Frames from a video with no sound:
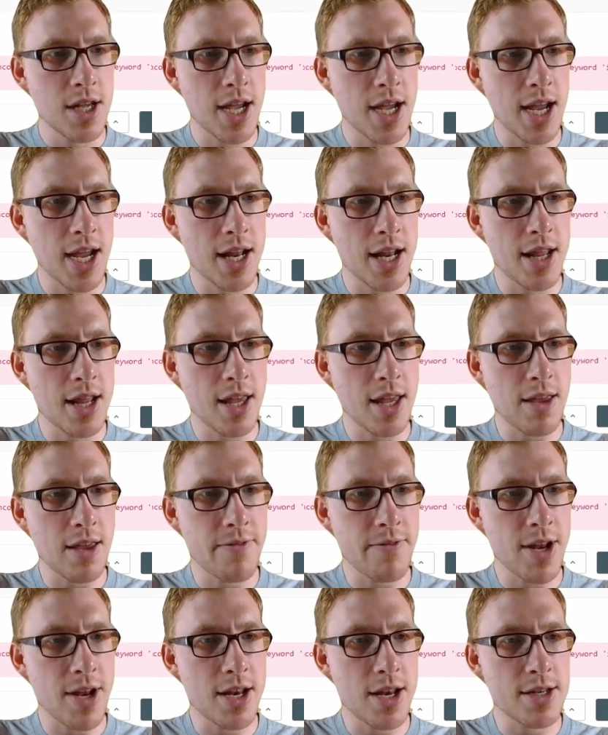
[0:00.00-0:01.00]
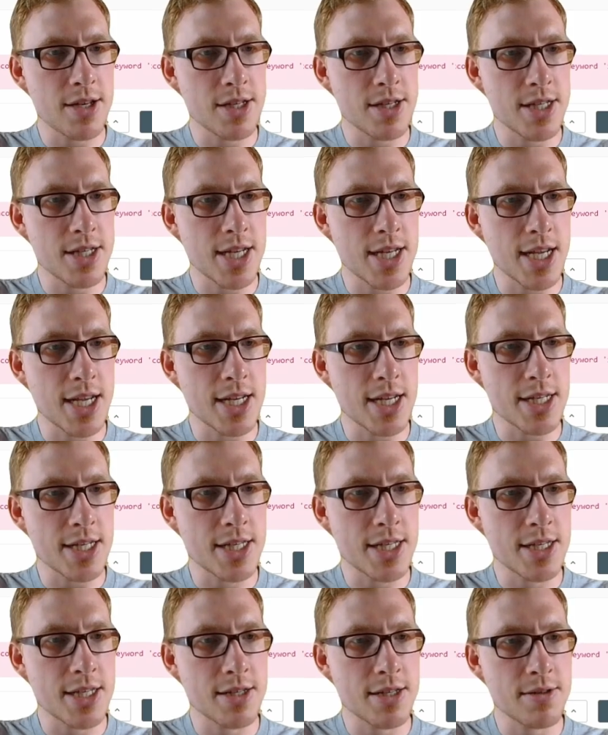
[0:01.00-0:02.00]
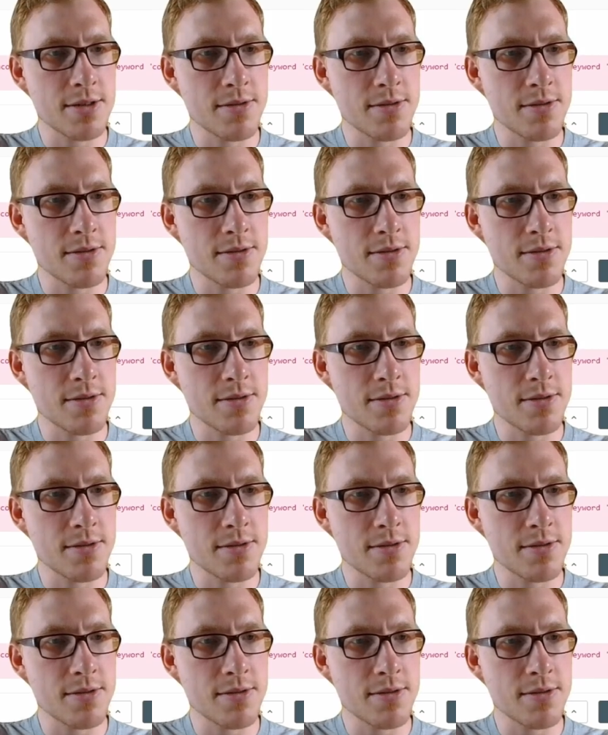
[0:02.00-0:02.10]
and the event date,